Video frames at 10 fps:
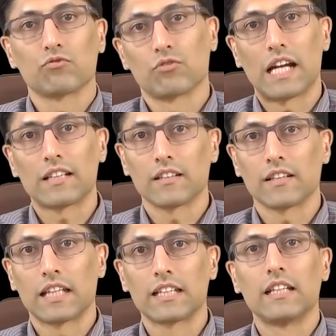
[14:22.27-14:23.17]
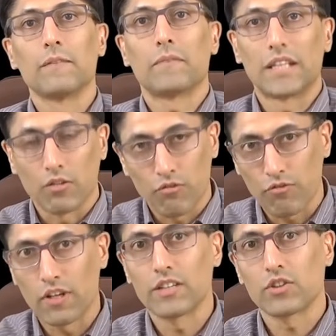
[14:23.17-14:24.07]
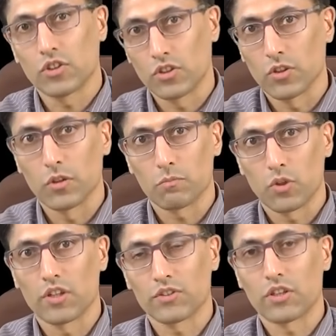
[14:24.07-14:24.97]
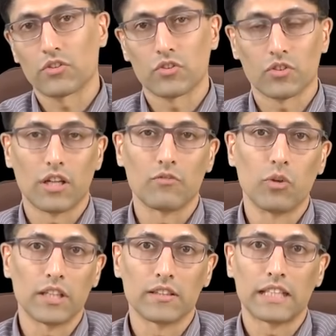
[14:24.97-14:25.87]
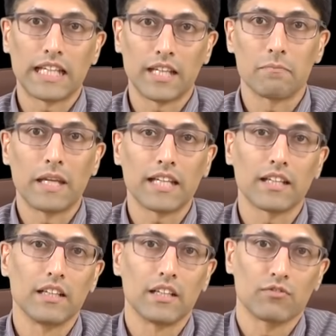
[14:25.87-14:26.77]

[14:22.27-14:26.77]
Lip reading: rather than their functional processes of whether they can make